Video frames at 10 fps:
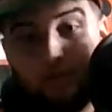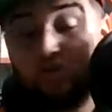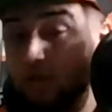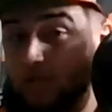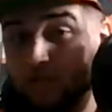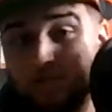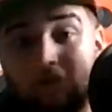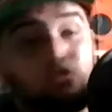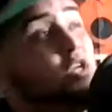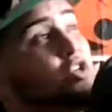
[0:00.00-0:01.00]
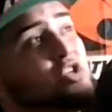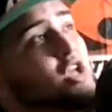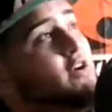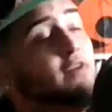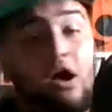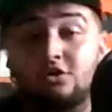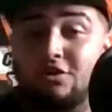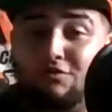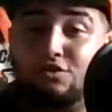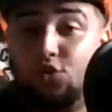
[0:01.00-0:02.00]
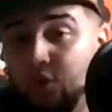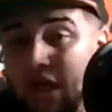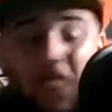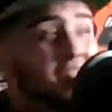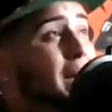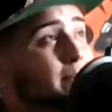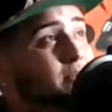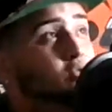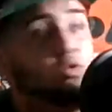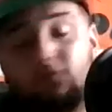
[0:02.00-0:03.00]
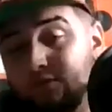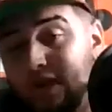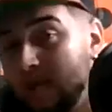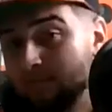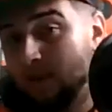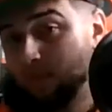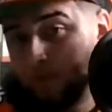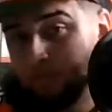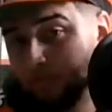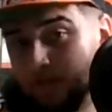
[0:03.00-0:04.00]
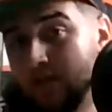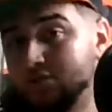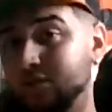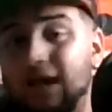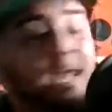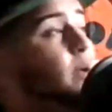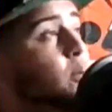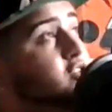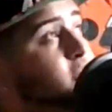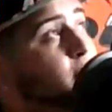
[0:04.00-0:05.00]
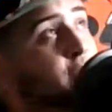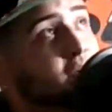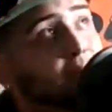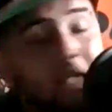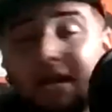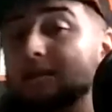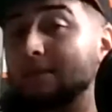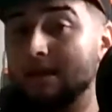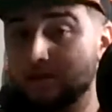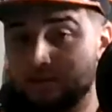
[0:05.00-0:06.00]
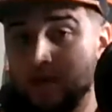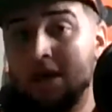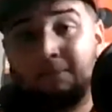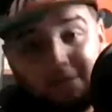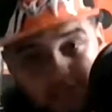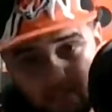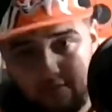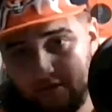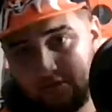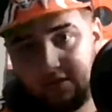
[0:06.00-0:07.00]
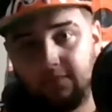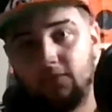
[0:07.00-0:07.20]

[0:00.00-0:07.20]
Treat yourself. Treat yourself to view that beautiful game that we played yesterday. And it wasn't perfect by any means, but seriously,